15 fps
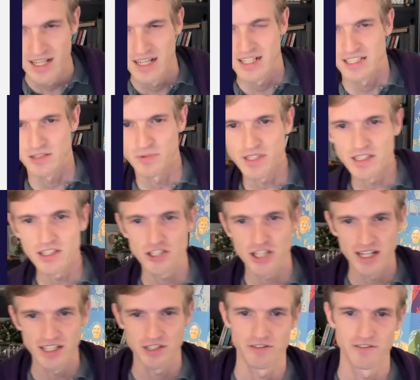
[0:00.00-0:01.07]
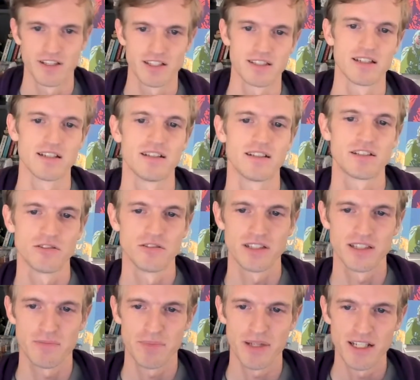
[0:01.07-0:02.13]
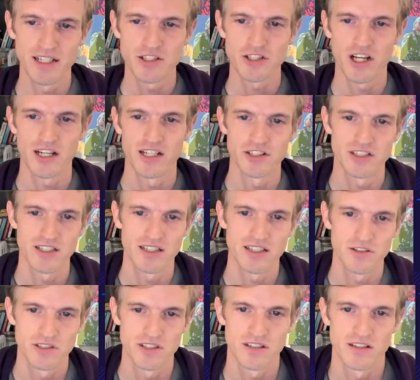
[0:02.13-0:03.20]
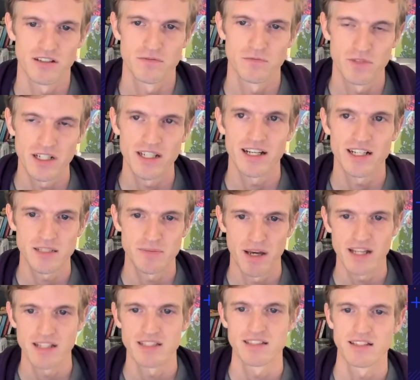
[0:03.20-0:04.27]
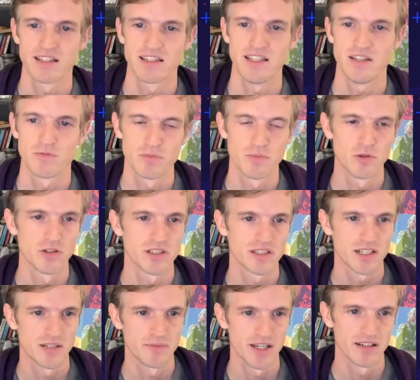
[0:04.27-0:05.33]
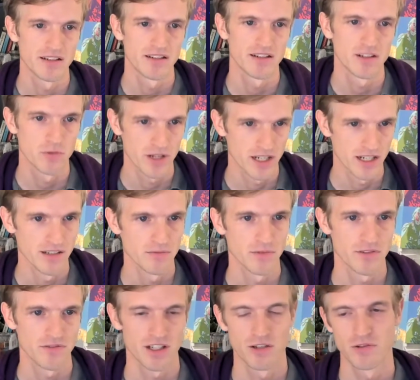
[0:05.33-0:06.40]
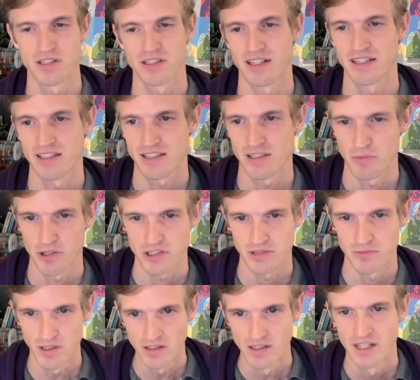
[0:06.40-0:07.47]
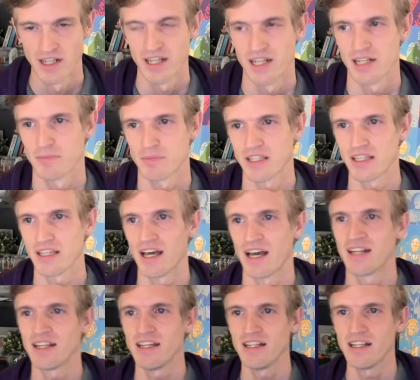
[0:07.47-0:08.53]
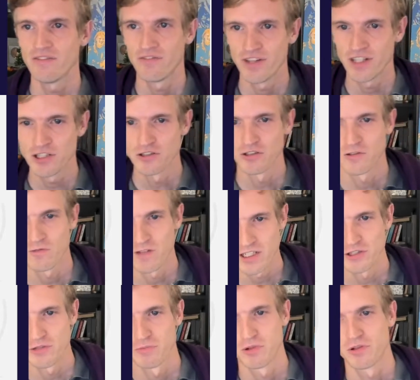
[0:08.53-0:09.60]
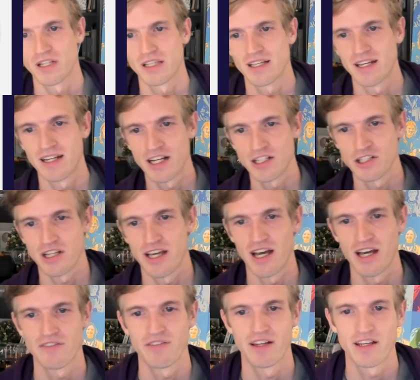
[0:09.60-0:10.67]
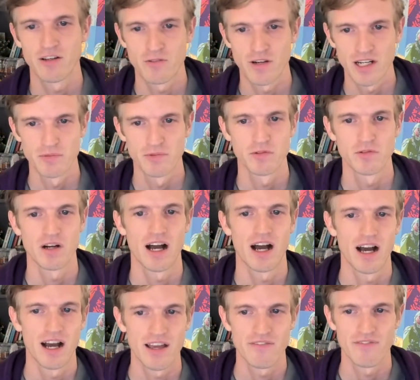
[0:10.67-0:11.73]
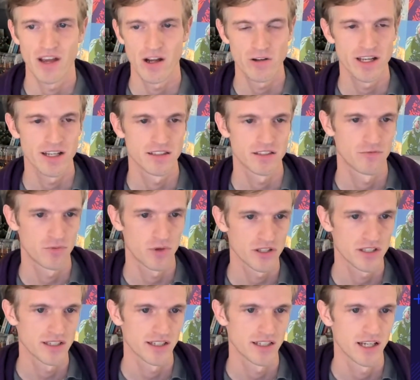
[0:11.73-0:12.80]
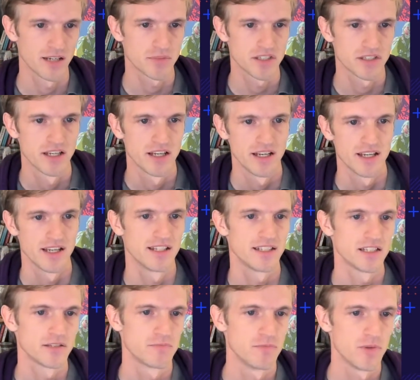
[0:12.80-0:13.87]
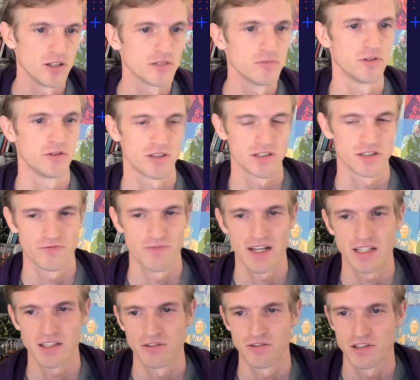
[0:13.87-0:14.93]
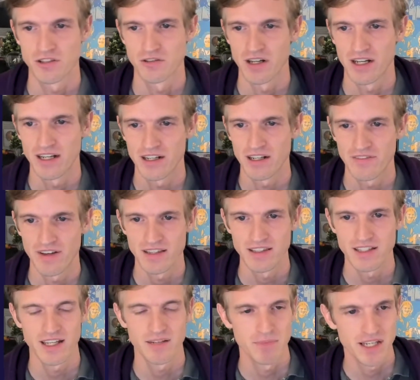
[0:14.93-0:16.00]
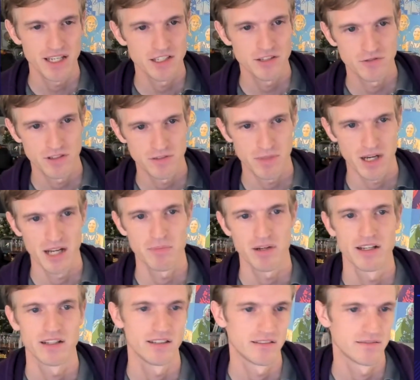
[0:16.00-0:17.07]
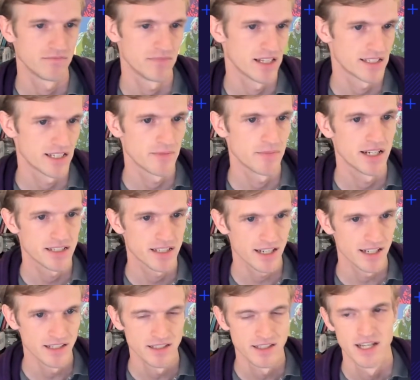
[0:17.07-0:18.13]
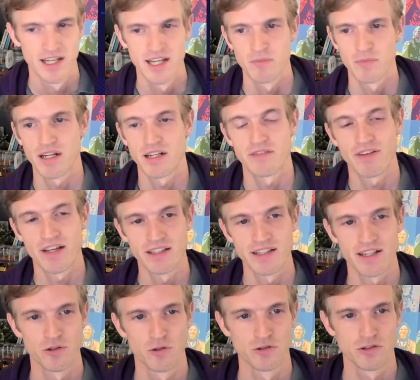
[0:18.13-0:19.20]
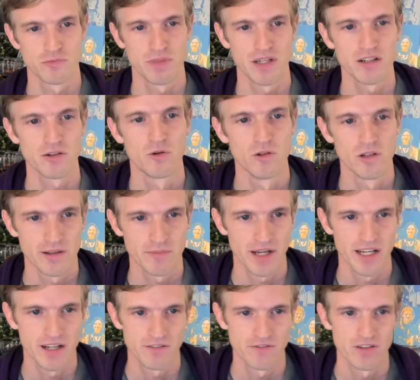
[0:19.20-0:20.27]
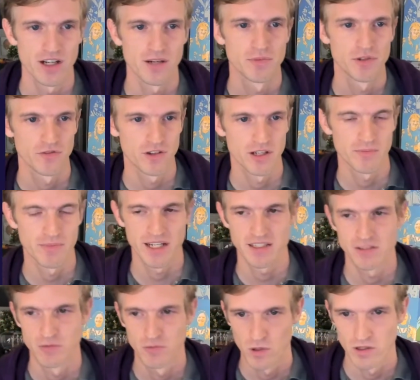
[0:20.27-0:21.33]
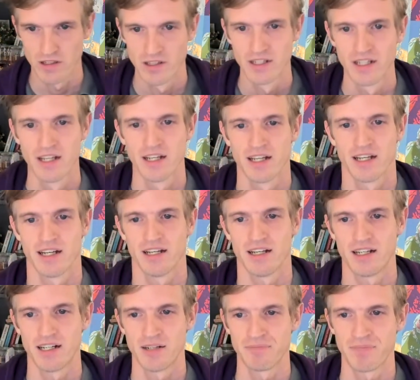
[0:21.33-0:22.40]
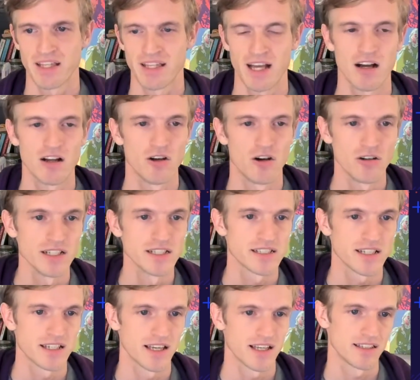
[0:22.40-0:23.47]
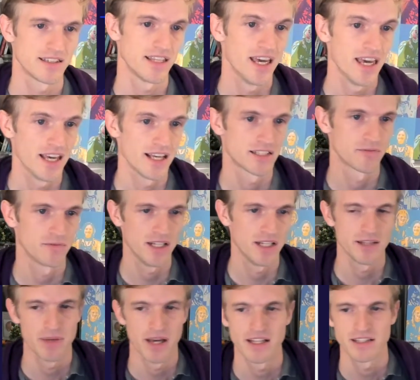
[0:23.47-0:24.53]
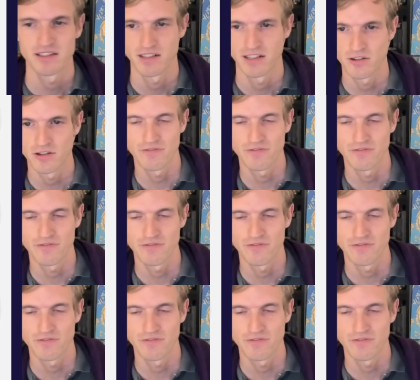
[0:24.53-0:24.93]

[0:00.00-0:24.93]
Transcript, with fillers: So what are the challenges with this? So the biggest challenge is the user uh, really expects that the reports come in quickly with the lowest latency possible. But an individual crash report can actually have an incredible high variance of processing times. And this is multiple orders of magnitude. So an event can make it through the pipeline in, let's say, a millisecond, but an event can also be in a holding pattern for up to 30 minutes or more. Um, and how long this takes really depends on a lot of